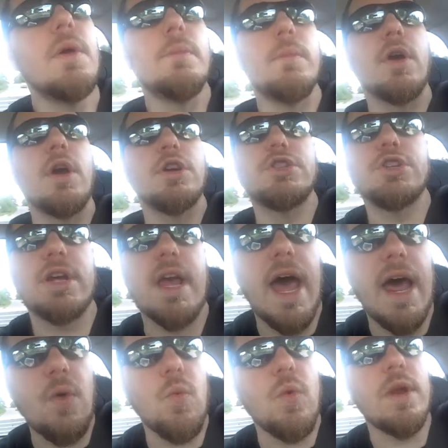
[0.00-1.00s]
Because you
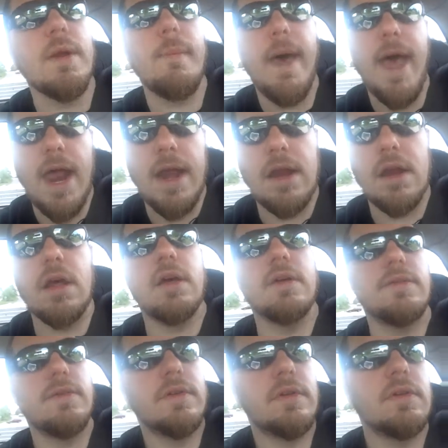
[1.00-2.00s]
gotta want it bad
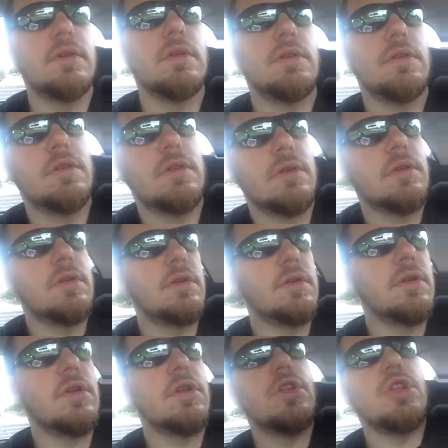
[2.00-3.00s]
enough.
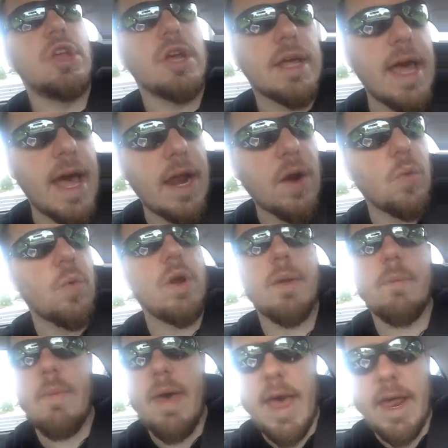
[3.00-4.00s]
You gotta want
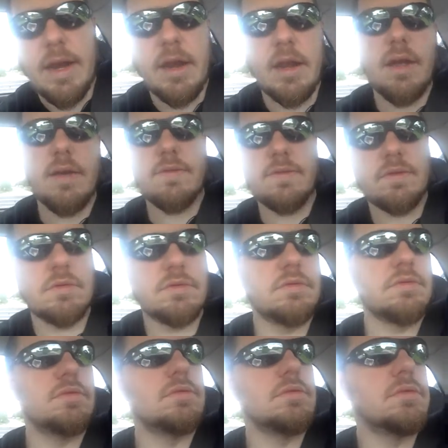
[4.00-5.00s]
it bad enough.
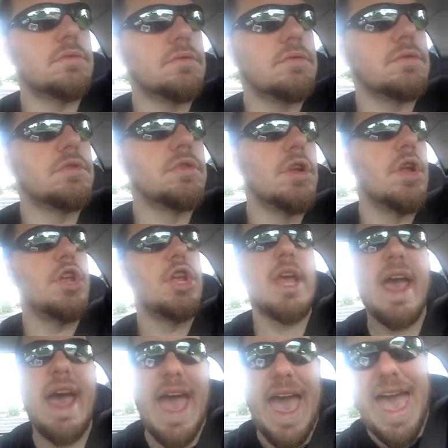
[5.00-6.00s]

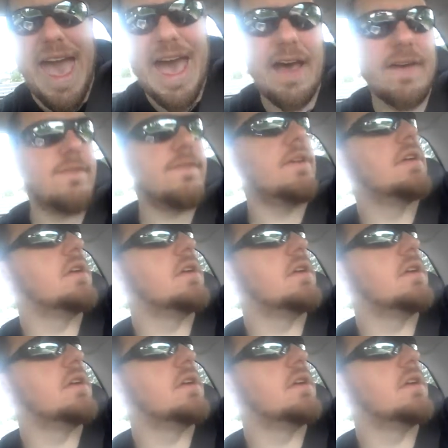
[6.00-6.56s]
You have